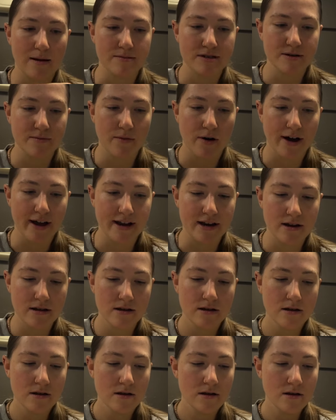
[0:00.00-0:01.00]
to mind
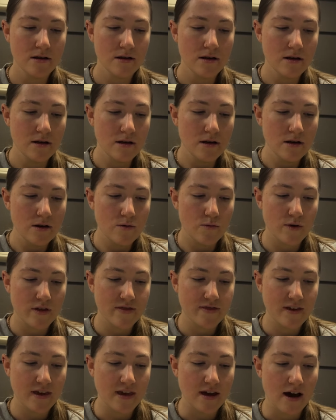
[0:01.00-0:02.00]

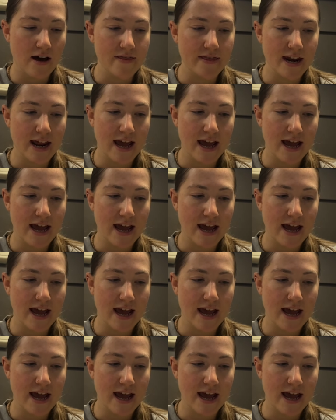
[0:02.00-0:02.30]
with the yarn that I